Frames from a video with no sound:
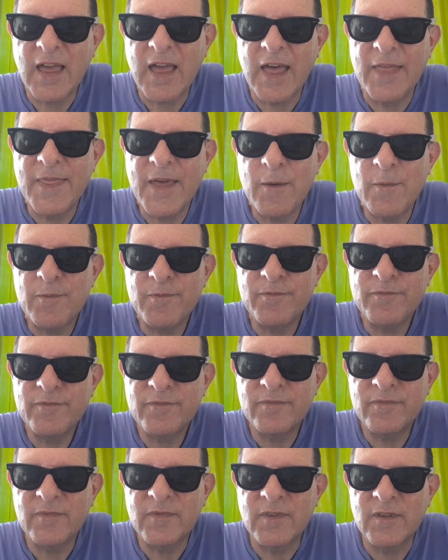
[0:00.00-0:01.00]
and
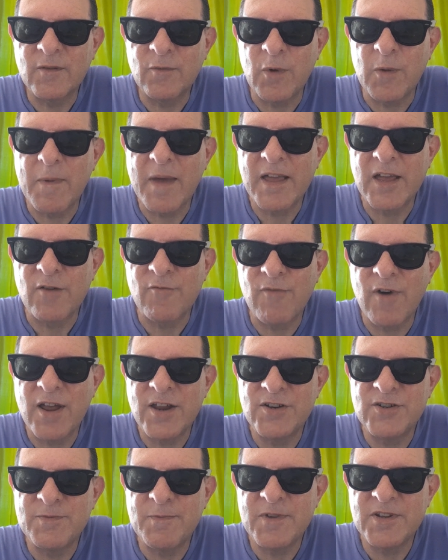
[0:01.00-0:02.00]
then we make
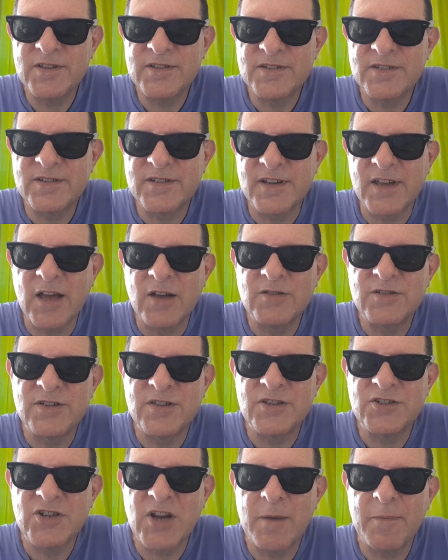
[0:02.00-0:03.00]
arrangements to go to
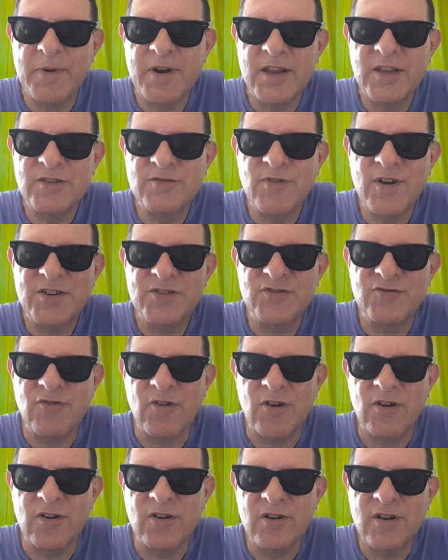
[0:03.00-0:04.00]
the Japanese
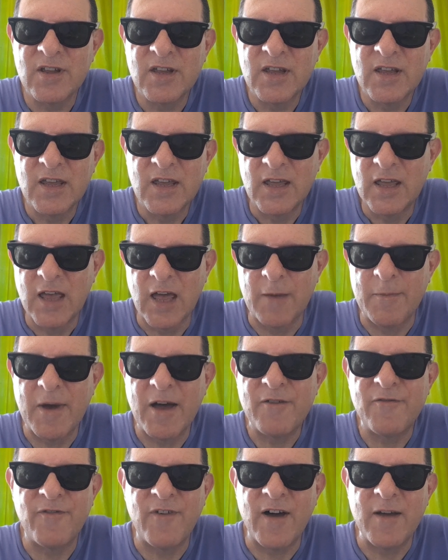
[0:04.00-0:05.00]
restaurant
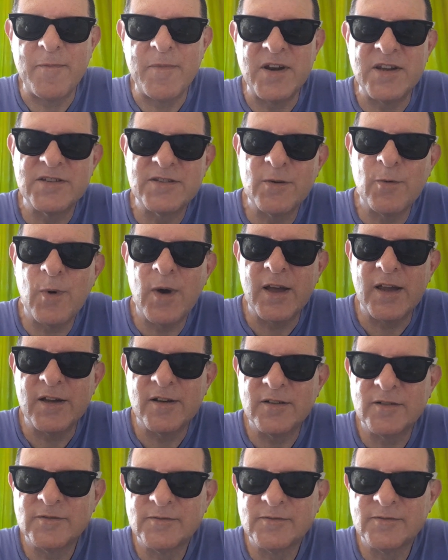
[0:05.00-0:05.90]
about 5 minutes away.